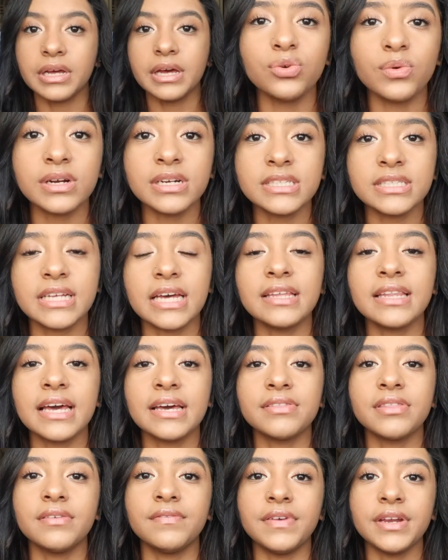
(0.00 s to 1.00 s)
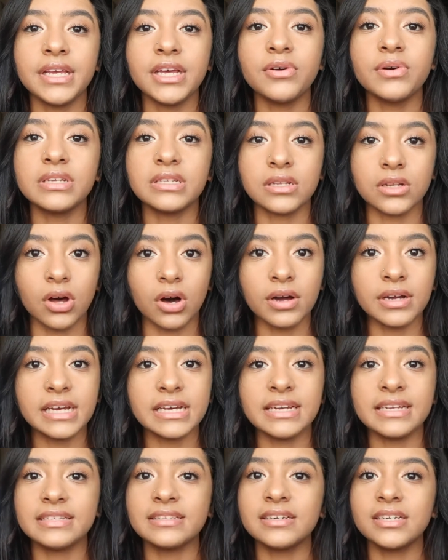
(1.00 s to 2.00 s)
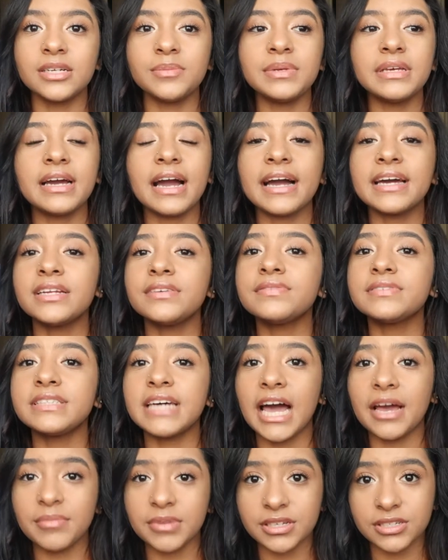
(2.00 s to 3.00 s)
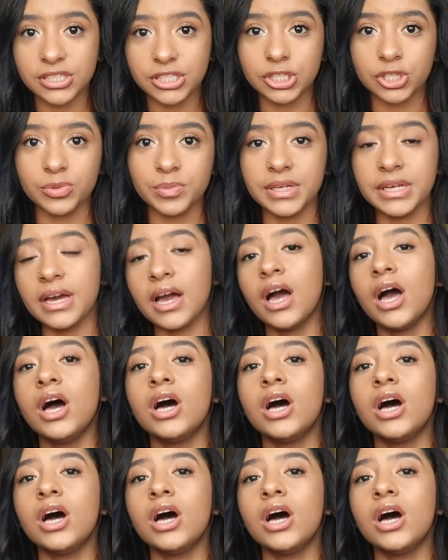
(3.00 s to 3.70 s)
You want to say that if the video is long, it is going to be kind of time consuming.